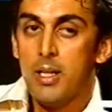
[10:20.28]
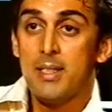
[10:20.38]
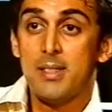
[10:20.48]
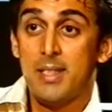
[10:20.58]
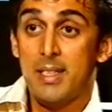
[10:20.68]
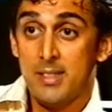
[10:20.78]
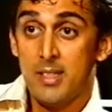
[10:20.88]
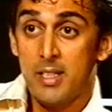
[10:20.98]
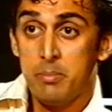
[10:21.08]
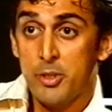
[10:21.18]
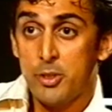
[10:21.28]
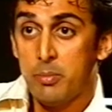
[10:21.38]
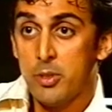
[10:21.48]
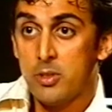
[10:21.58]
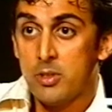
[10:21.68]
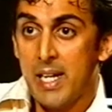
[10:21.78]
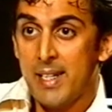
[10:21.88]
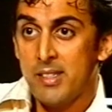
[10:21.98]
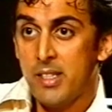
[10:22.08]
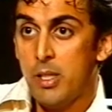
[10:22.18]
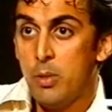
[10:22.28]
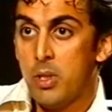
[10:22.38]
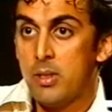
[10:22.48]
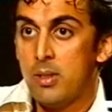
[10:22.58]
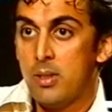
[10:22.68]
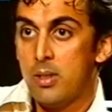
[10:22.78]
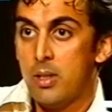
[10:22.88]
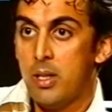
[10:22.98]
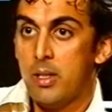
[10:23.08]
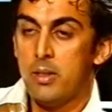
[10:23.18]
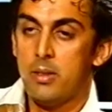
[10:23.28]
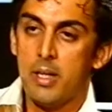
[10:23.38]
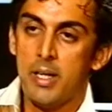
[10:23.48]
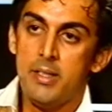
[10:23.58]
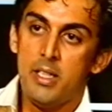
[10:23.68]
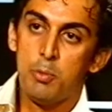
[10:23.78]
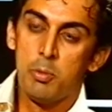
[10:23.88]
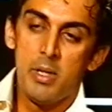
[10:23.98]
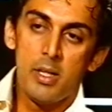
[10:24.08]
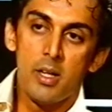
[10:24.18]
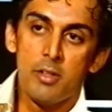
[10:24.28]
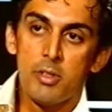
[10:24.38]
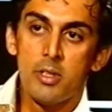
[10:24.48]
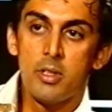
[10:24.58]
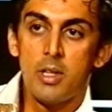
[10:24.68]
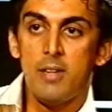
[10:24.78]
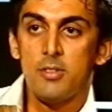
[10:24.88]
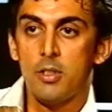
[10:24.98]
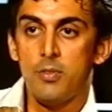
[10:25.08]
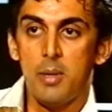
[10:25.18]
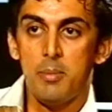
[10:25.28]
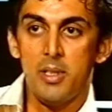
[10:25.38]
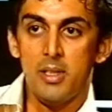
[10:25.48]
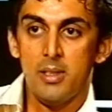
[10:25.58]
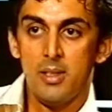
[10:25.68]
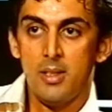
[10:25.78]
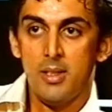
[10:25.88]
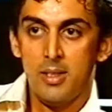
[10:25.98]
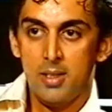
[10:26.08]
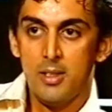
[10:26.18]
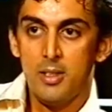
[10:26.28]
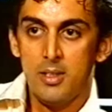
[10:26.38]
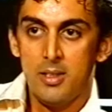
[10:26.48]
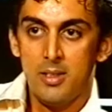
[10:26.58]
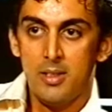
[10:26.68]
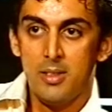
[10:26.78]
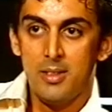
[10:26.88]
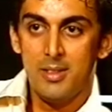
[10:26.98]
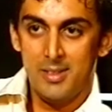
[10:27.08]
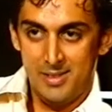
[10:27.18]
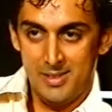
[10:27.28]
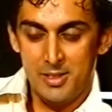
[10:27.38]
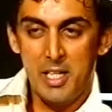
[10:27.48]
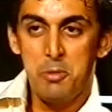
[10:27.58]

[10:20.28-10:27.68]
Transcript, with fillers: That's, that's another ambition because that has 81 and 19 would make it 100 in the Gavaskar family. So you want a century of centuries.